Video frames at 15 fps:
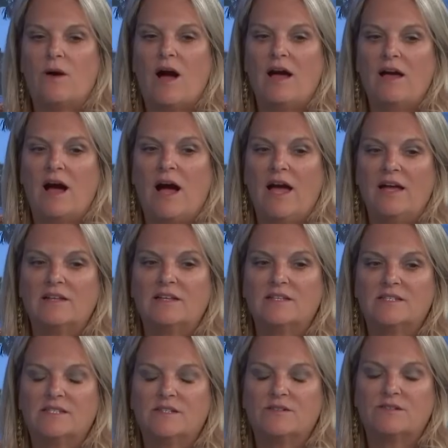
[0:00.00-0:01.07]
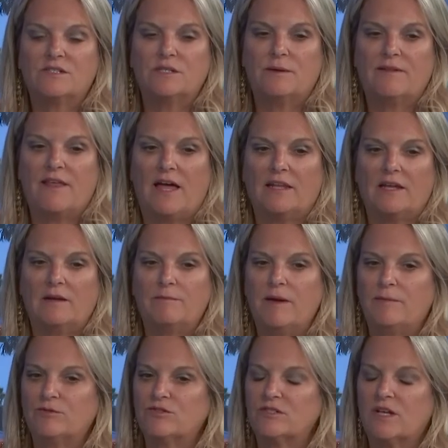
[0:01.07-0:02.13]
I, I had considered doing that, letting
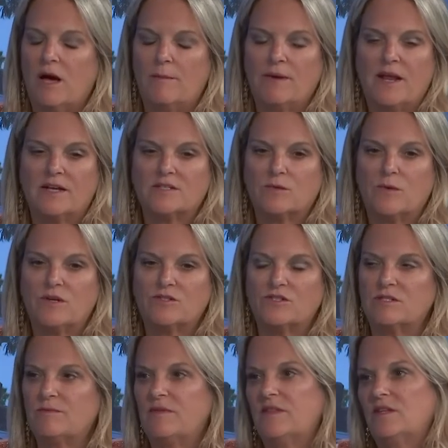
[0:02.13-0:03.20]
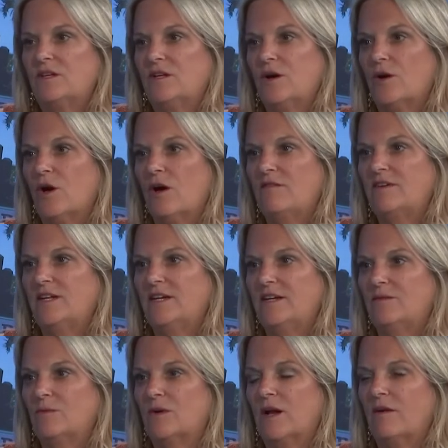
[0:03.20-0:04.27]
people just come and ask questions. But then you know, COVID hit
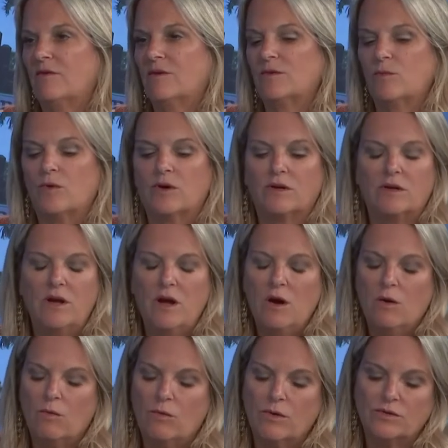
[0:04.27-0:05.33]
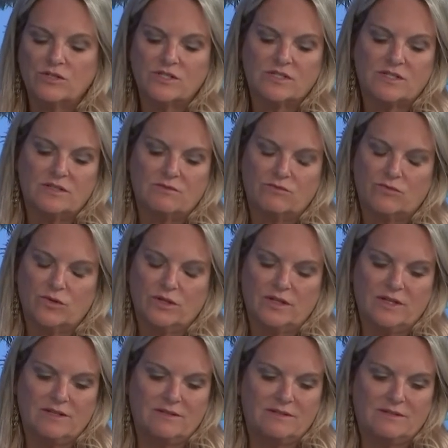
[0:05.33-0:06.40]
and whatever, and we're we're just in
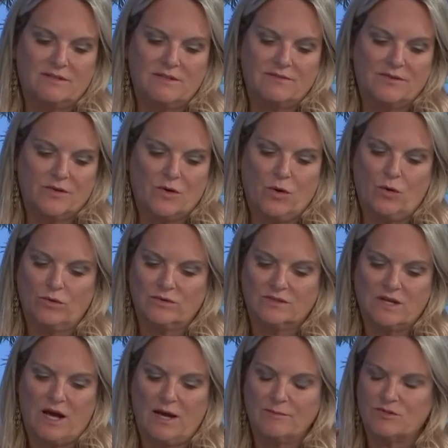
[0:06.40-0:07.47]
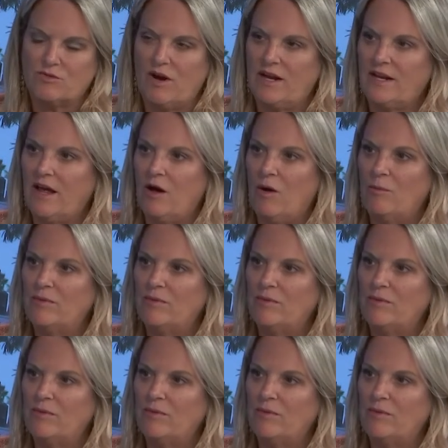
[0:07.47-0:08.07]
really difficult times right now.